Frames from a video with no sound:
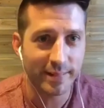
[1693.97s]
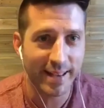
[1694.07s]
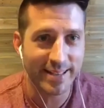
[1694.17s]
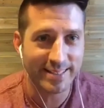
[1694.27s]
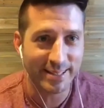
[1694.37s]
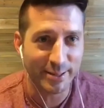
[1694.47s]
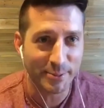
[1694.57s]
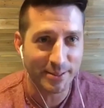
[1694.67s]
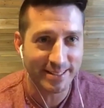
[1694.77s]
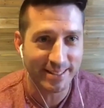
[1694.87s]
Hey,
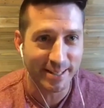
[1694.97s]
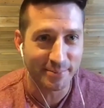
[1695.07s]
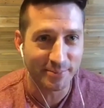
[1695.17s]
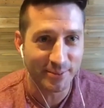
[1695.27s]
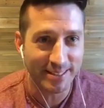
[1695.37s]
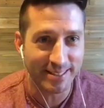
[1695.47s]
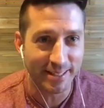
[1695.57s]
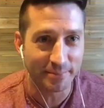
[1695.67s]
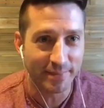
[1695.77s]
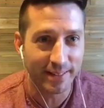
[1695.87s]
Sarah, what's up? What's up?